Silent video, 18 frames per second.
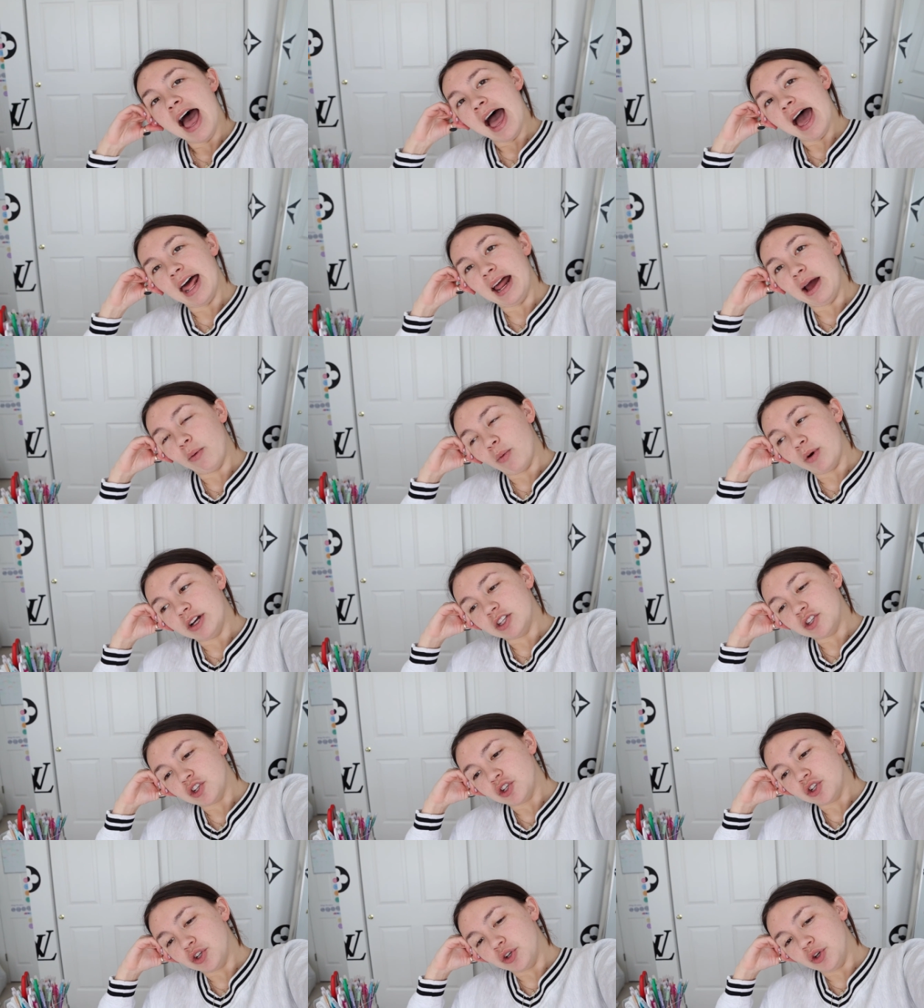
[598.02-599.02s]
and I
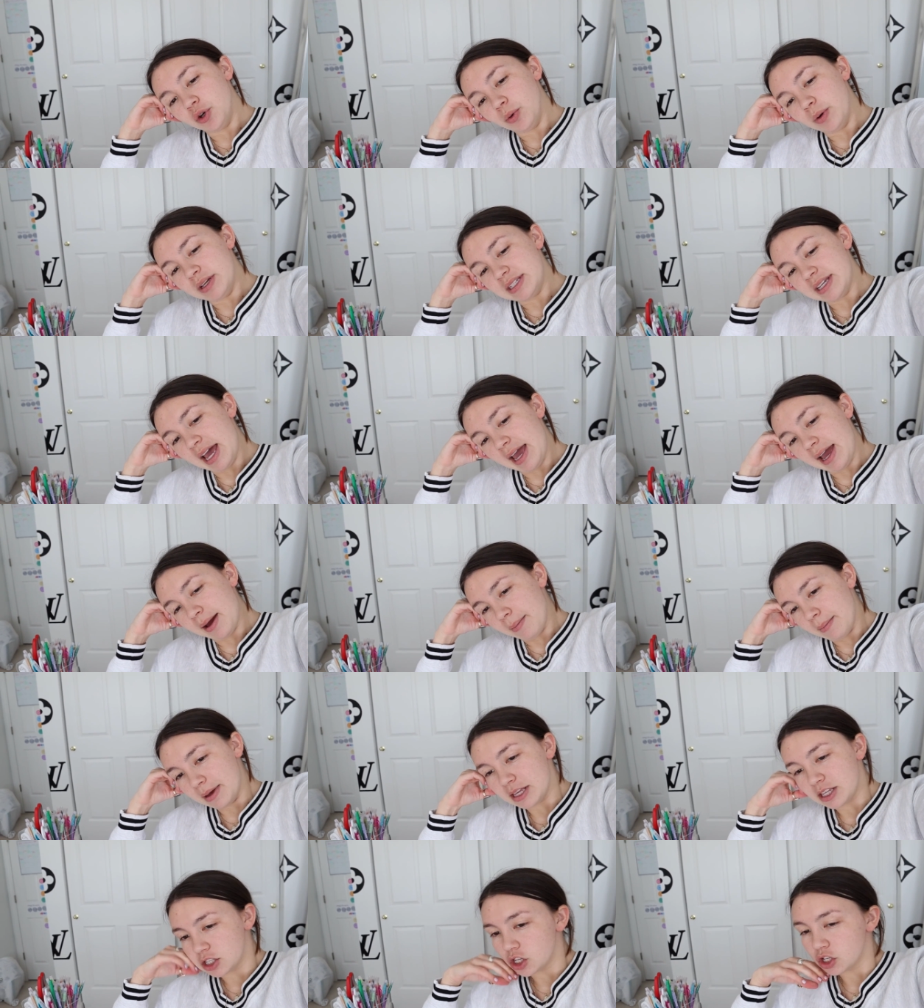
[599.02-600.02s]
want to take
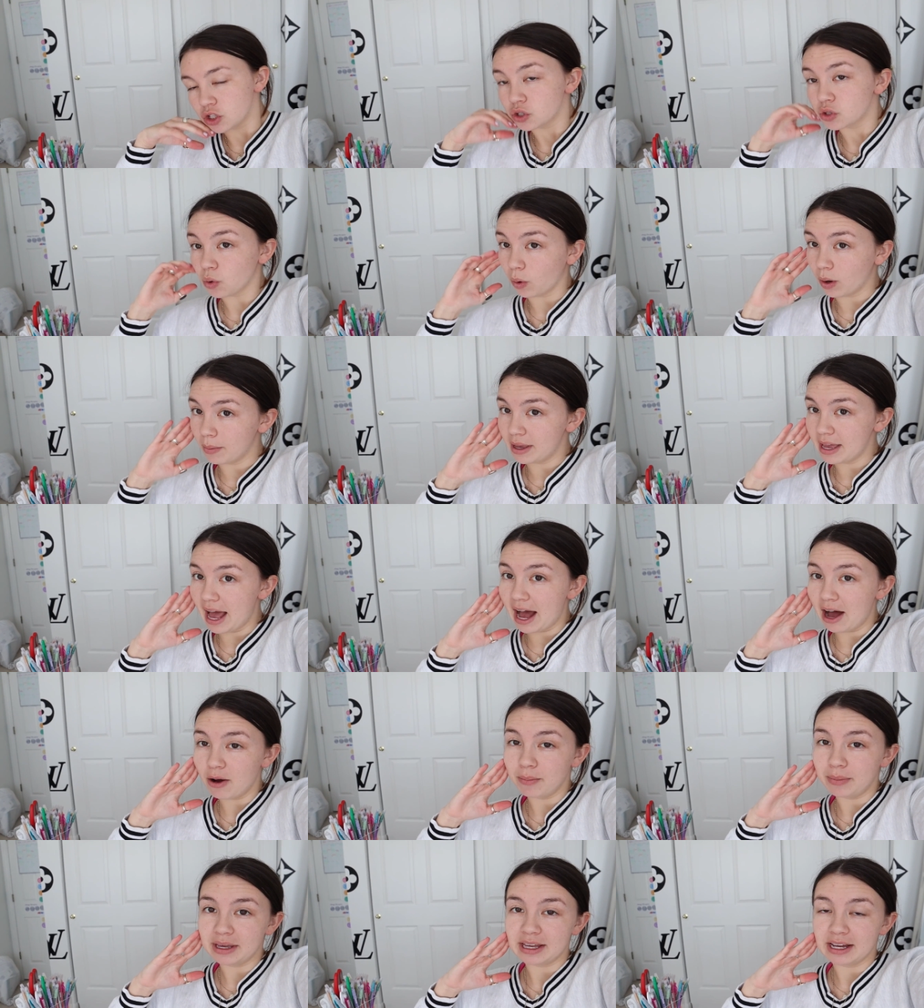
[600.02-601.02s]
Miss Stormy
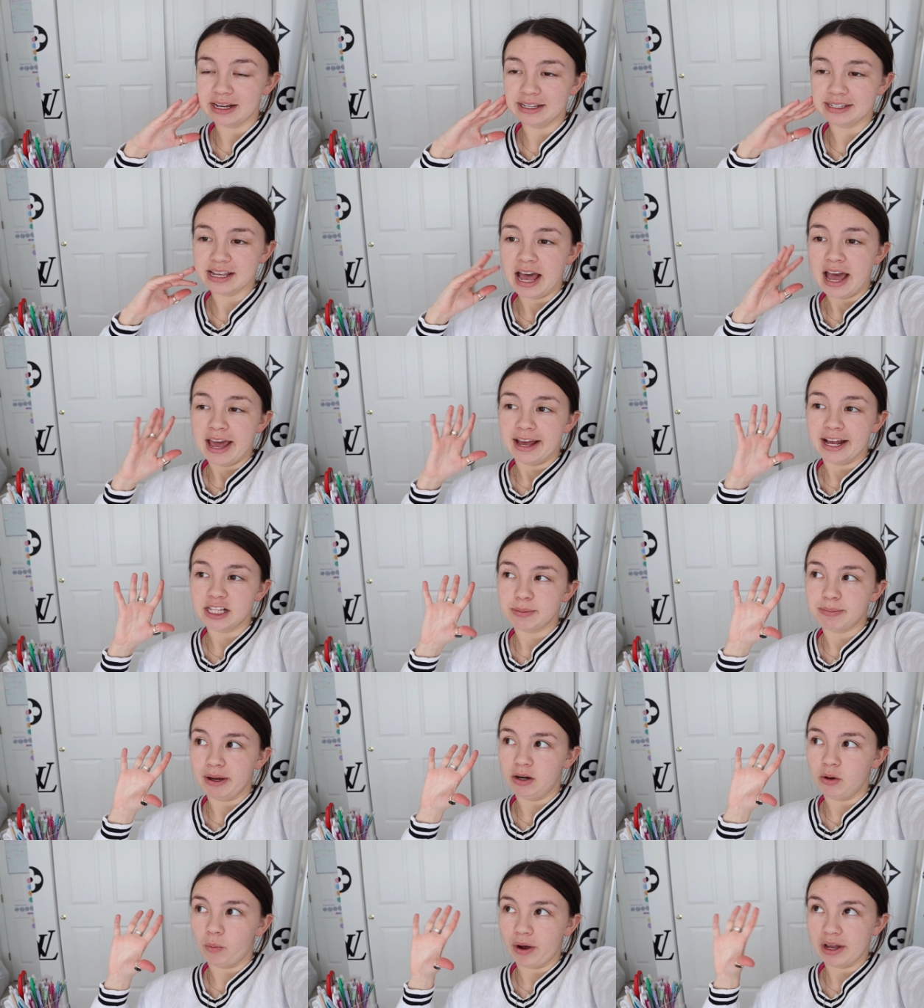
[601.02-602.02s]
out because it's
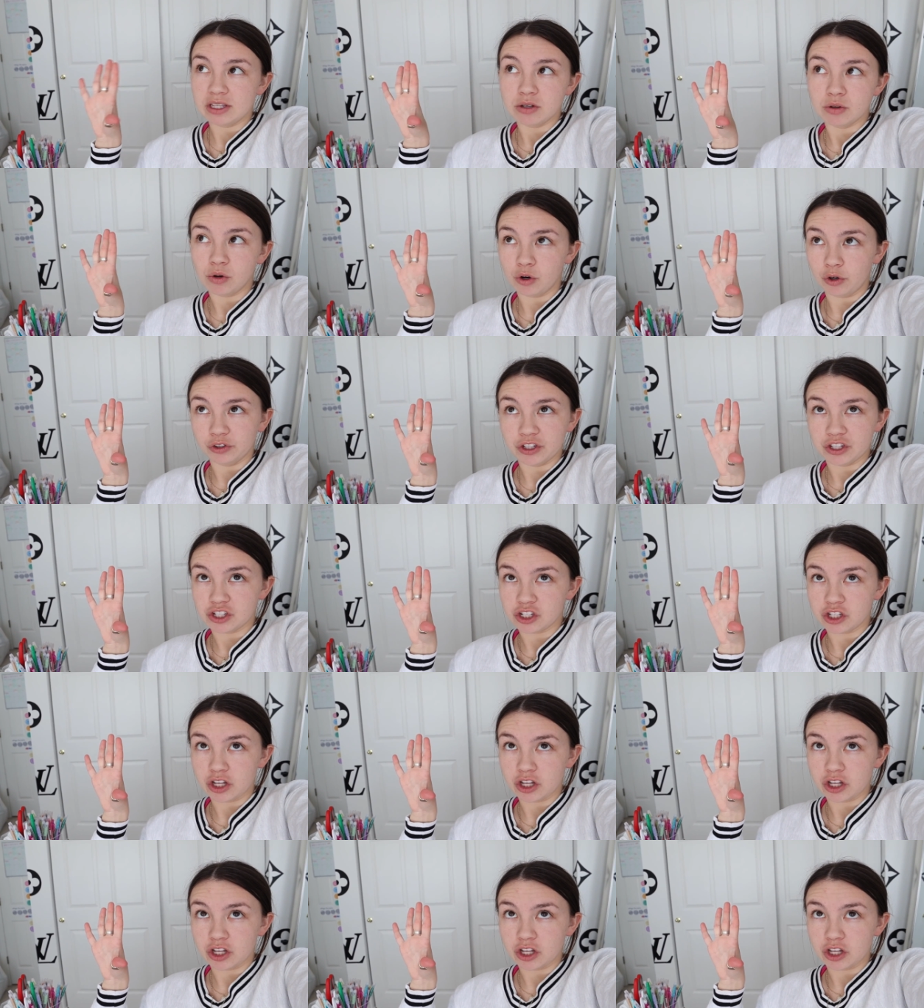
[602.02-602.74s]
been way too cold and